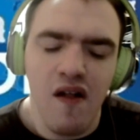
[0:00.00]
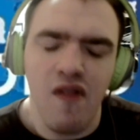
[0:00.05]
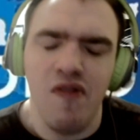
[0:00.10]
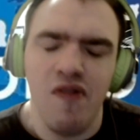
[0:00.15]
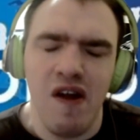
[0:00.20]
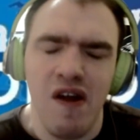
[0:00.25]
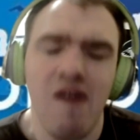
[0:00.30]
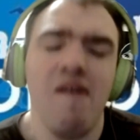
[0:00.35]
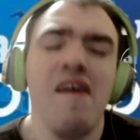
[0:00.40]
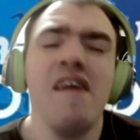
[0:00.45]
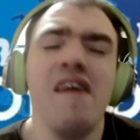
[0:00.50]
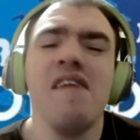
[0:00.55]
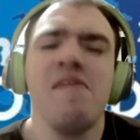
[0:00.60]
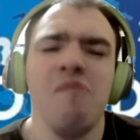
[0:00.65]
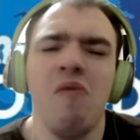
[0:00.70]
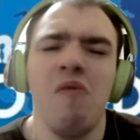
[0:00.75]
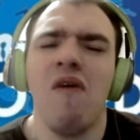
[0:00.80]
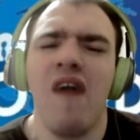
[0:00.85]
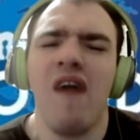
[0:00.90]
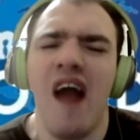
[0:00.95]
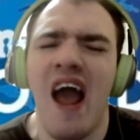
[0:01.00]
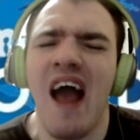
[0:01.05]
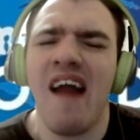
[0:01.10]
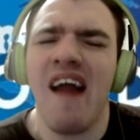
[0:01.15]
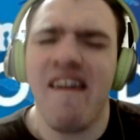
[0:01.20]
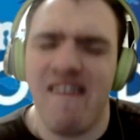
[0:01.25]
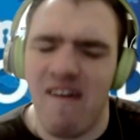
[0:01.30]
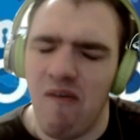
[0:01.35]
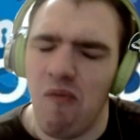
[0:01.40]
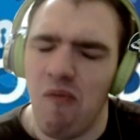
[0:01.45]
There is more
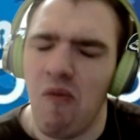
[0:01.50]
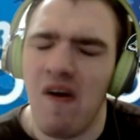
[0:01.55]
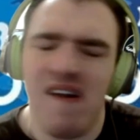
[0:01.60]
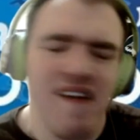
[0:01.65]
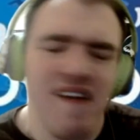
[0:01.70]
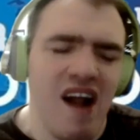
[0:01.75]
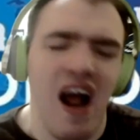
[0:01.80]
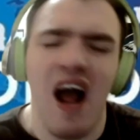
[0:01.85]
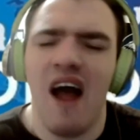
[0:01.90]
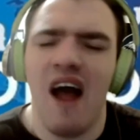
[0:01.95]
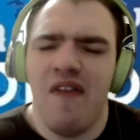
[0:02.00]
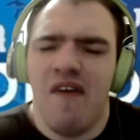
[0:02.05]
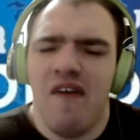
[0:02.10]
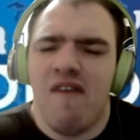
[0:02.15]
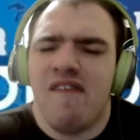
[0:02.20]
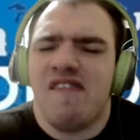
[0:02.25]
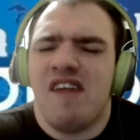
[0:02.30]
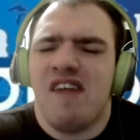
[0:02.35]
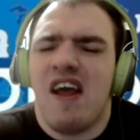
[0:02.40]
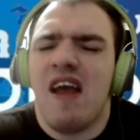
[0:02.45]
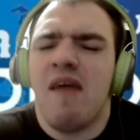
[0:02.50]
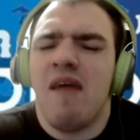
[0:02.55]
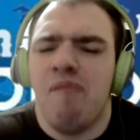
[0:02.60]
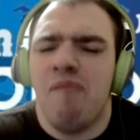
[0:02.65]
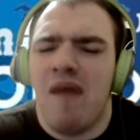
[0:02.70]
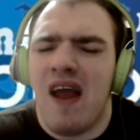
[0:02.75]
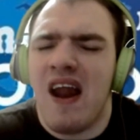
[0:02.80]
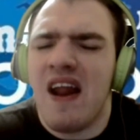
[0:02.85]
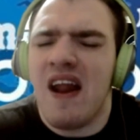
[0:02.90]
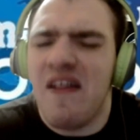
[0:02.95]
action, which they're saying
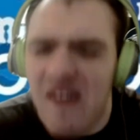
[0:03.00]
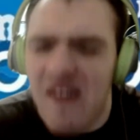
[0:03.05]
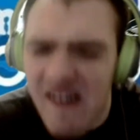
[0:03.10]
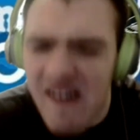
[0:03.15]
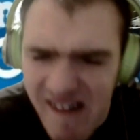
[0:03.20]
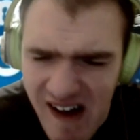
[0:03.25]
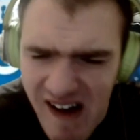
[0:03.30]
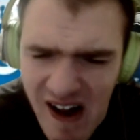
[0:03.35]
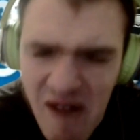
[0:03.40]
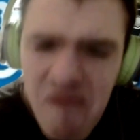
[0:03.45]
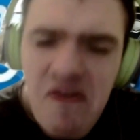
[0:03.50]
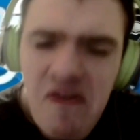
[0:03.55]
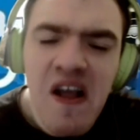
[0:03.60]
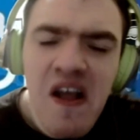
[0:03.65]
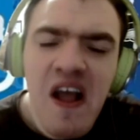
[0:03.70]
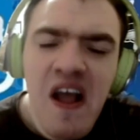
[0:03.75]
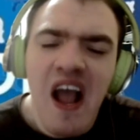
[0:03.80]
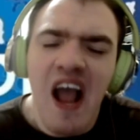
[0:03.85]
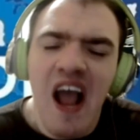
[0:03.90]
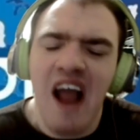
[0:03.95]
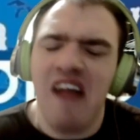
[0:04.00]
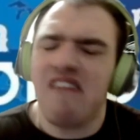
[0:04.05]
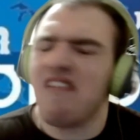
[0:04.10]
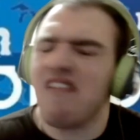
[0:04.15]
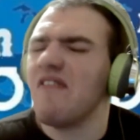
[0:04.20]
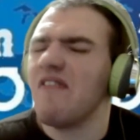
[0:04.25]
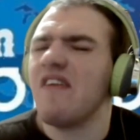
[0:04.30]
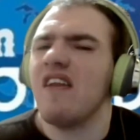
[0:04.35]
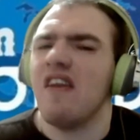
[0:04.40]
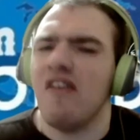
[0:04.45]
banning the shift had
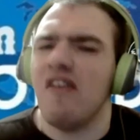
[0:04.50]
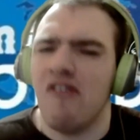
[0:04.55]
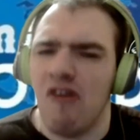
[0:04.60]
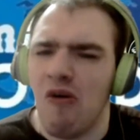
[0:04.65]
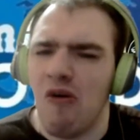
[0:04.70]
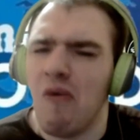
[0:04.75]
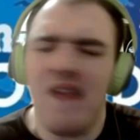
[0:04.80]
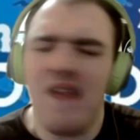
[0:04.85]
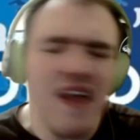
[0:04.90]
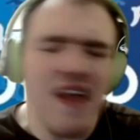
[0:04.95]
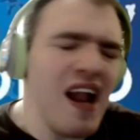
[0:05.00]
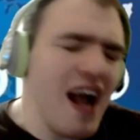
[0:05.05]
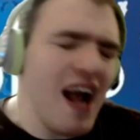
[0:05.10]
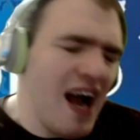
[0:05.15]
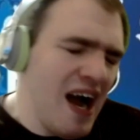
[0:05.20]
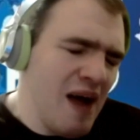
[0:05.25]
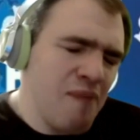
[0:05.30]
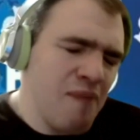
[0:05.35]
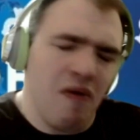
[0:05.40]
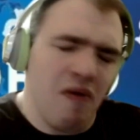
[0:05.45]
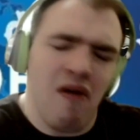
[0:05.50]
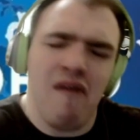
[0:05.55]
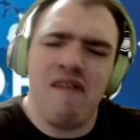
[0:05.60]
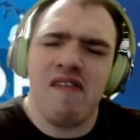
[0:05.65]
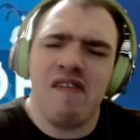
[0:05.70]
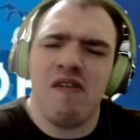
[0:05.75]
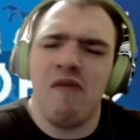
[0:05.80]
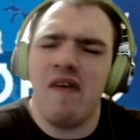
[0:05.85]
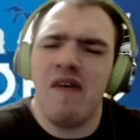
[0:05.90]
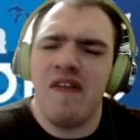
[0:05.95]
something to do with it. I
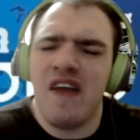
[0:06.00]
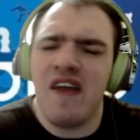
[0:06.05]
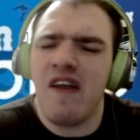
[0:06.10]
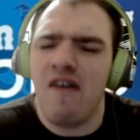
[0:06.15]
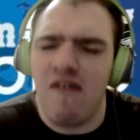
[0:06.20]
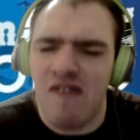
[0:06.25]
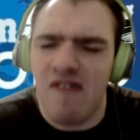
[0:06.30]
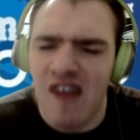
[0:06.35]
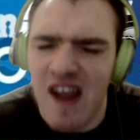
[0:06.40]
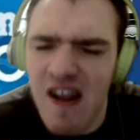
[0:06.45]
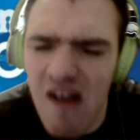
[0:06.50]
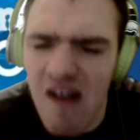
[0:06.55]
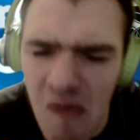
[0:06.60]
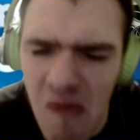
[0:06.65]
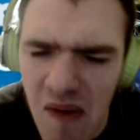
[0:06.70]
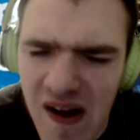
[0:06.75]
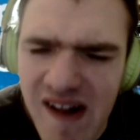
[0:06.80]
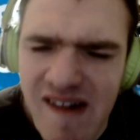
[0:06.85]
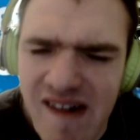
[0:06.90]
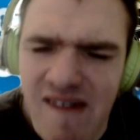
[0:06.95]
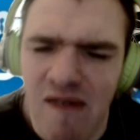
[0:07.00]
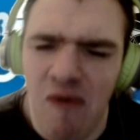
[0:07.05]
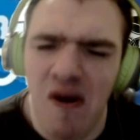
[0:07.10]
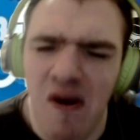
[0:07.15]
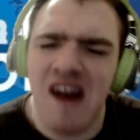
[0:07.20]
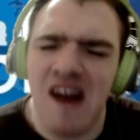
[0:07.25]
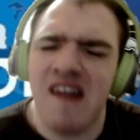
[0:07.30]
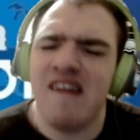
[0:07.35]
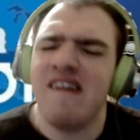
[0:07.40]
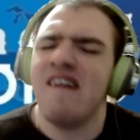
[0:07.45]
personally think you're taking away
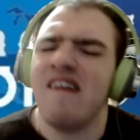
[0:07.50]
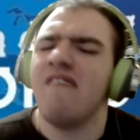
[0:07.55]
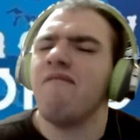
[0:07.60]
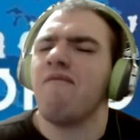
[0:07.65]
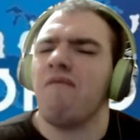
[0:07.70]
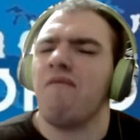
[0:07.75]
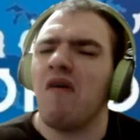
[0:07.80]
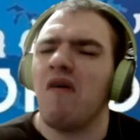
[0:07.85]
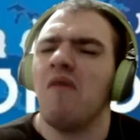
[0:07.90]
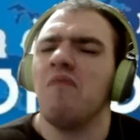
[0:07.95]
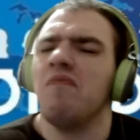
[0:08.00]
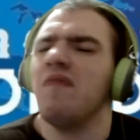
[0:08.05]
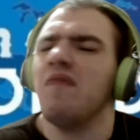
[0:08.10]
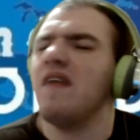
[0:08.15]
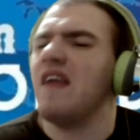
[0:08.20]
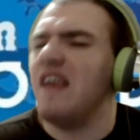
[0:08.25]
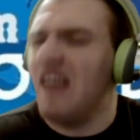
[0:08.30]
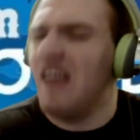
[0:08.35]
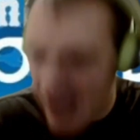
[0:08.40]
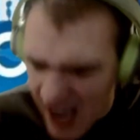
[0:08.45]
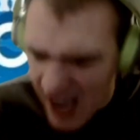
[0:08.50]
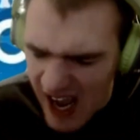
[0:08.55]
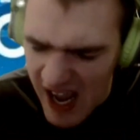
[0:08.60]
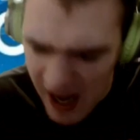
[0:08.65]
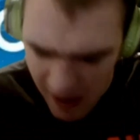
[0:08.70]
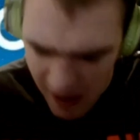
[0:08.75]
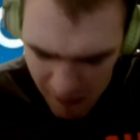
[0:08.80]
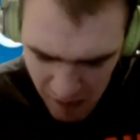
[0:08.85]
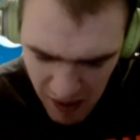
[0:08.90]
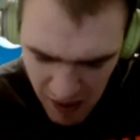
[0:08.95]
strategy from the
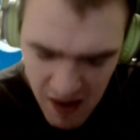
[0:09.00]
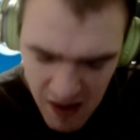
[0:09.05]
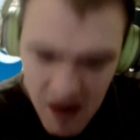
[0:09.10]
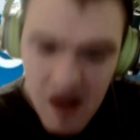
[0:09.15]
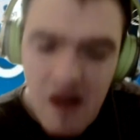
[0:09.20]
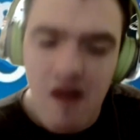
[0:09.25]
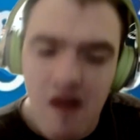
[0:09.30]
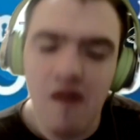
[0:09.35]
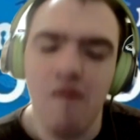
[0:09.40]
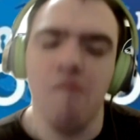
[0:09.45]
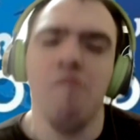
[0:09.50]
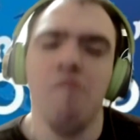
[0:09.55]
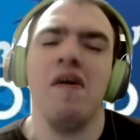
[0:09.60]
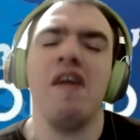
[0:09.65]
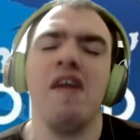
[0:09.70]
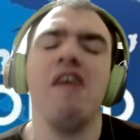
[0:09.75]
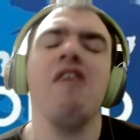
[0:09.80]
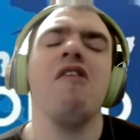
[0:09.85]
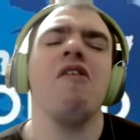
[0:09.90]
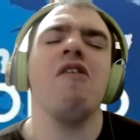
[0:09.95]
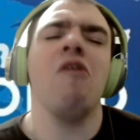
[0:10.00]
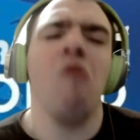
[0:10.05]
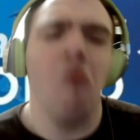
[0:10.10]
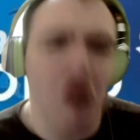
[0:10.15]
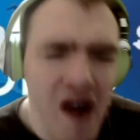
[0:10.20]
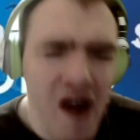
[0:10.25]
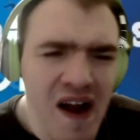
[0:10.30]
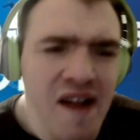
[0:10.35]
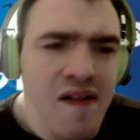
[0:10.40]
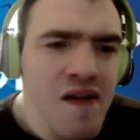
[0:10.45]
game. But you know
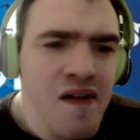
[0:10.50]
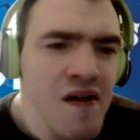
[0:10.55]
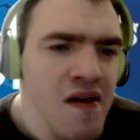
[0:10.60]
what?